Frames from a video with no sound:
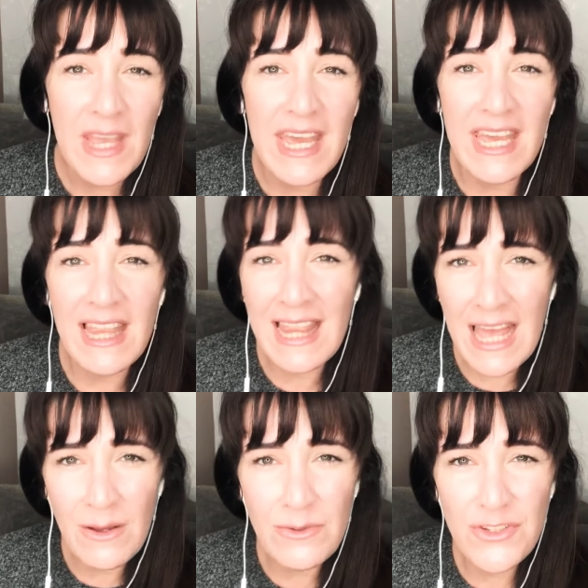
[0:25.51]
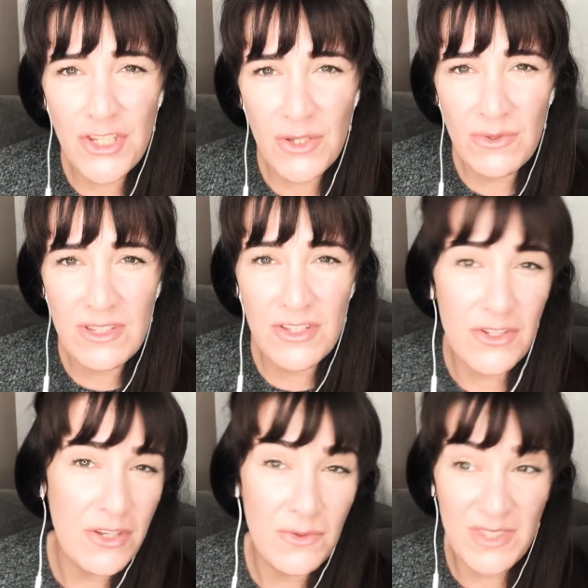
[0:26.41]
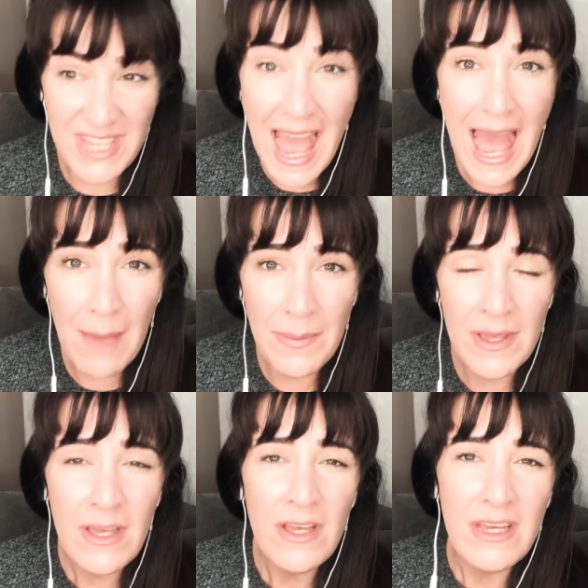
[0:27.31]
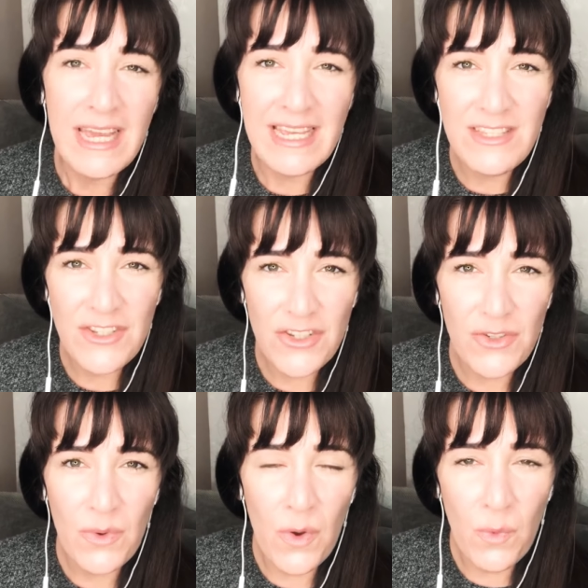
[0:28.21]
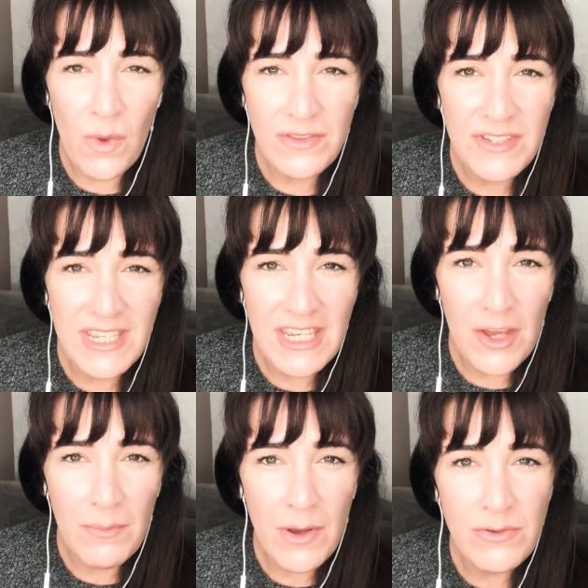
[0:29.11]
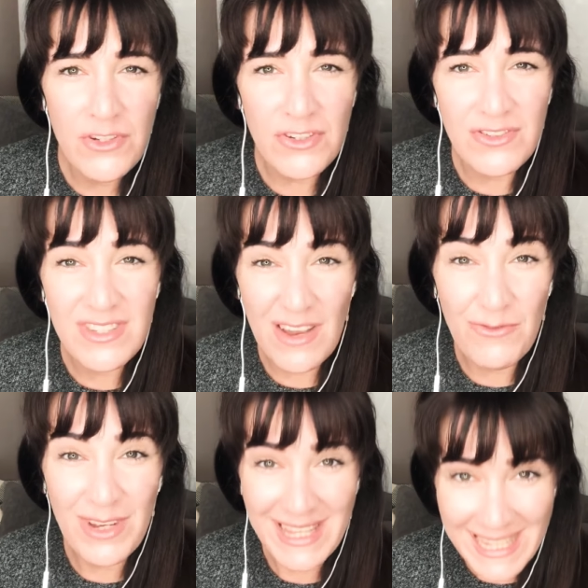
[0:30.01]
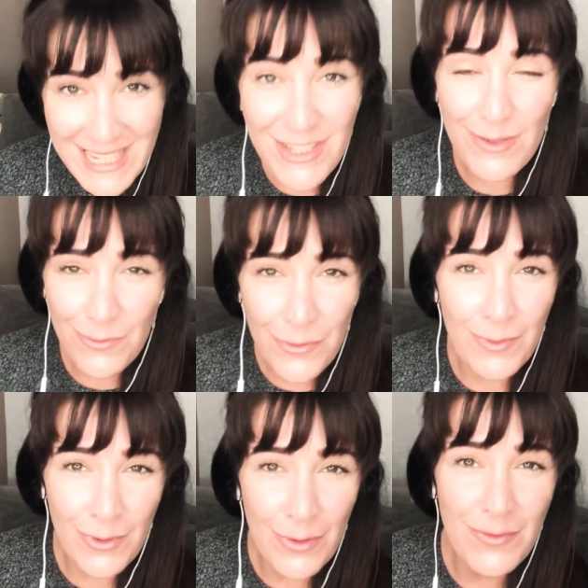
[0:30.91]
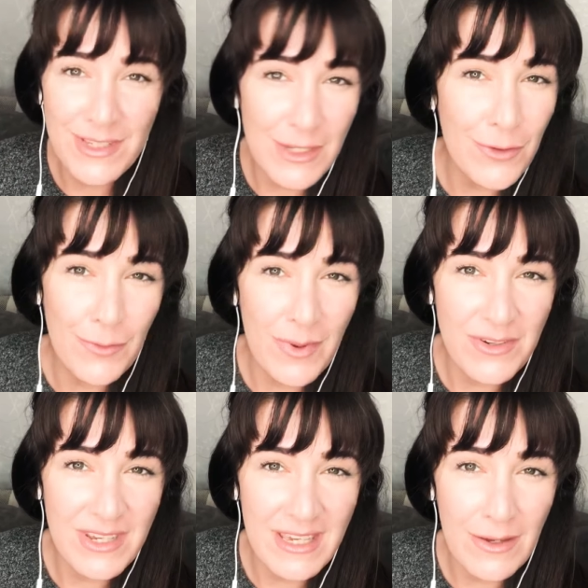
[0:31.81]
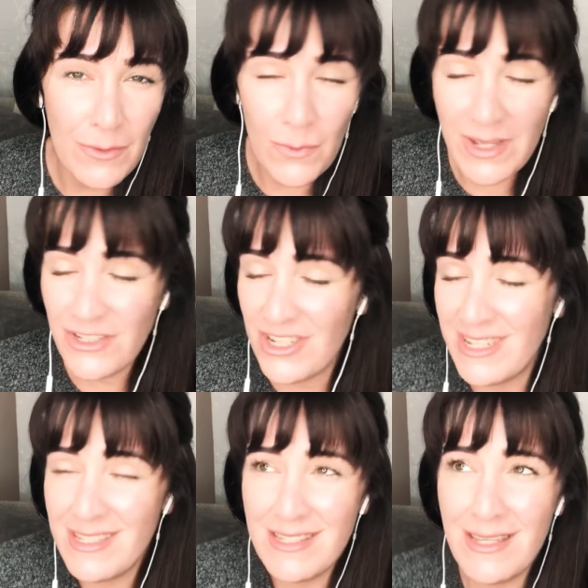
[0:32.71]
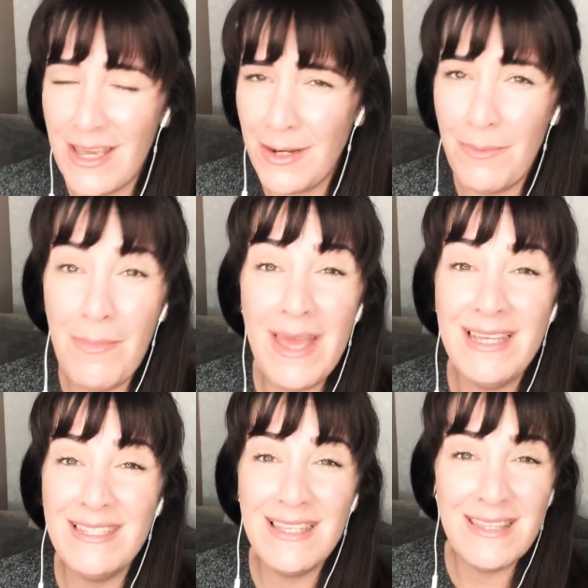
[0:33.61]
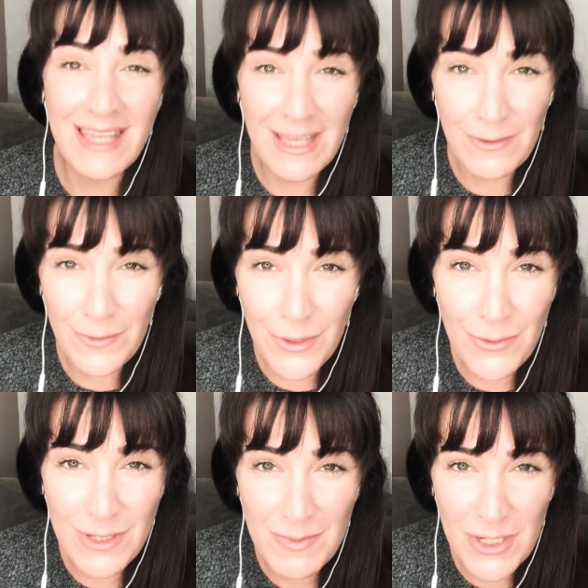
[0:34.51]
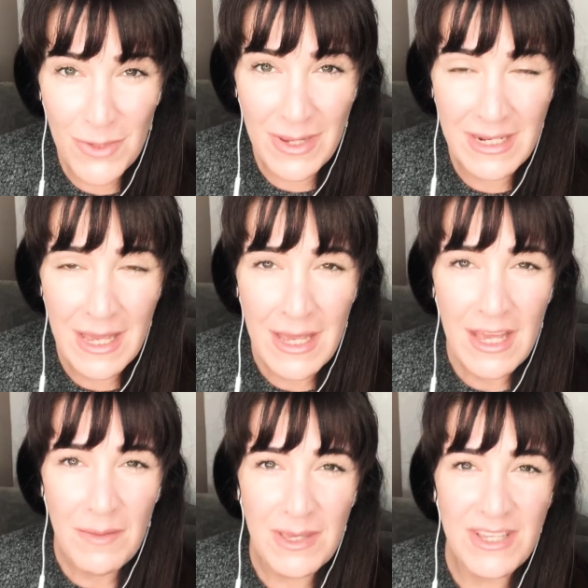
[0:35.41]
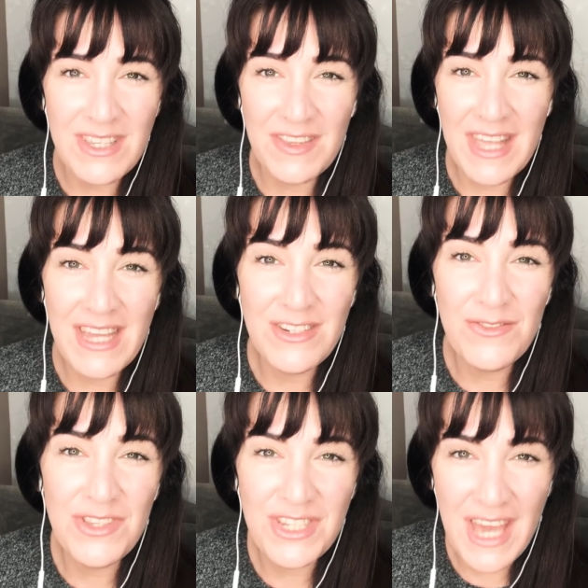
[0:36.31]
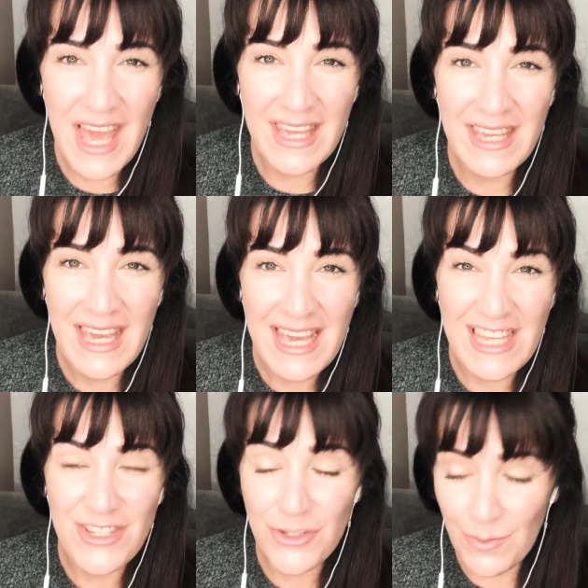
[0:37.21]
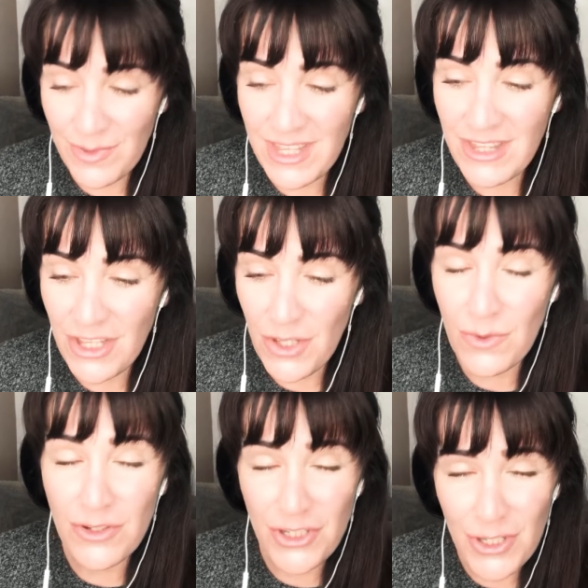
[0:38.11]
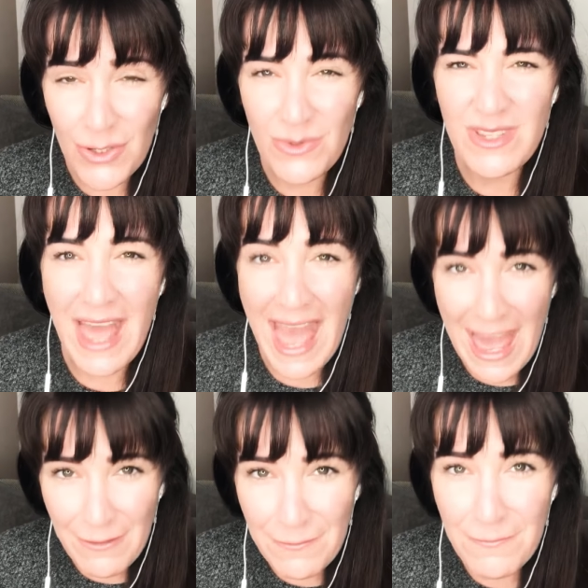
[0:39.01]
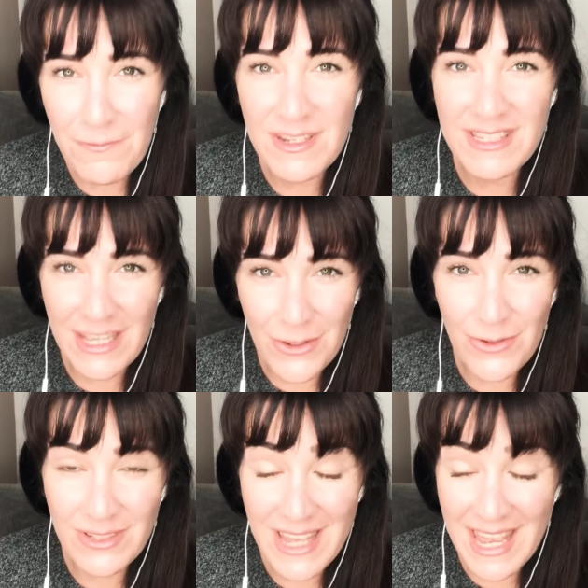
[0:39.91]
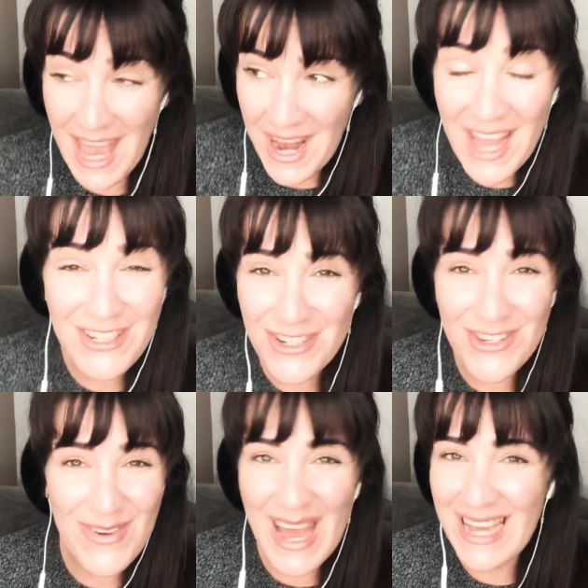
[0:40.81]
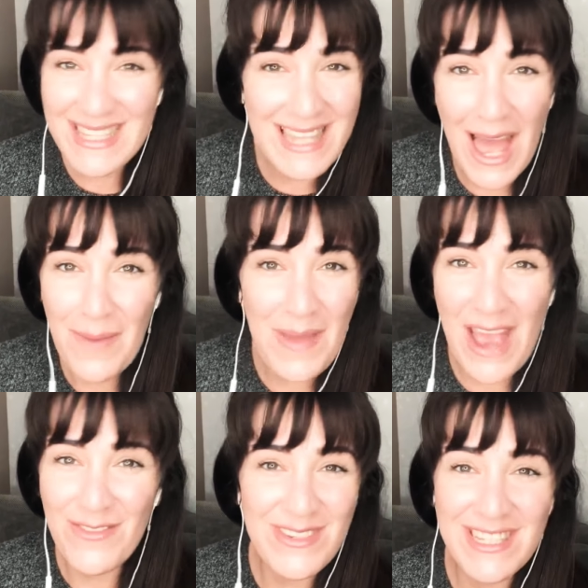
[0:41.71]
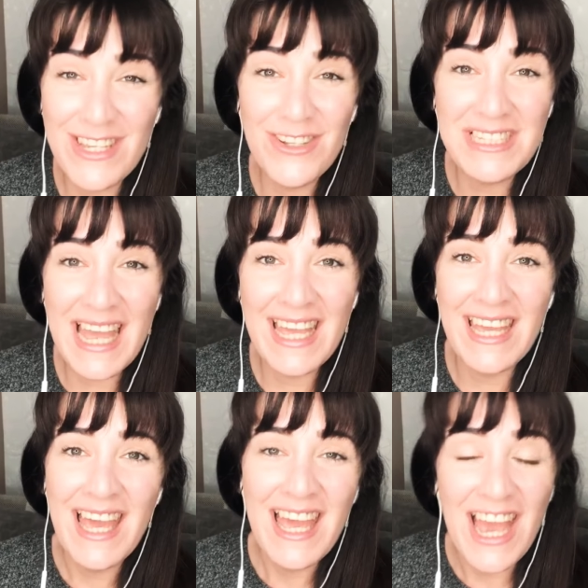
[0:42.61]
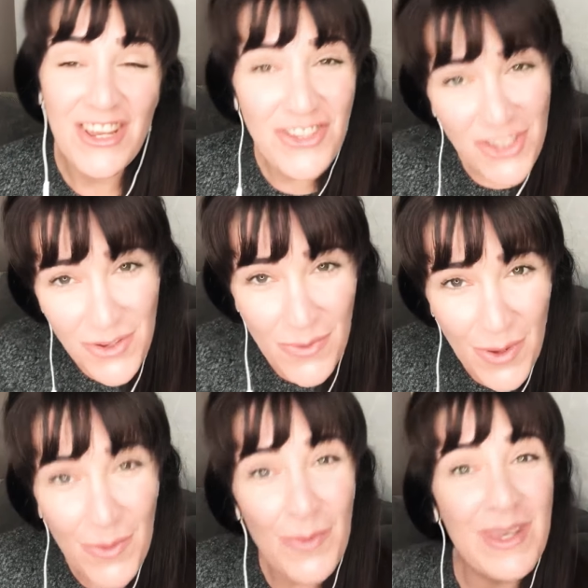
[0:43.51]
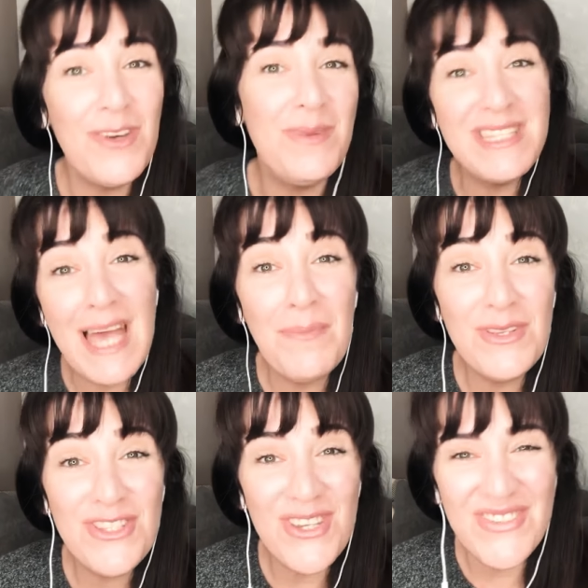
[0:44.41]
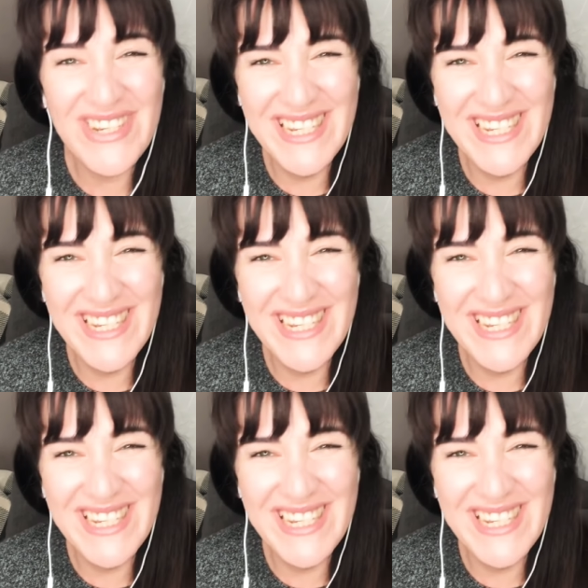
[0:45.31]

It allows you to tap into unwanted emotions and release them from your physical body, which is an amazing thing for you to be doing, because at the end of the day, it's something that you could use every single day. And I tap every single day, and you will become a tapper too.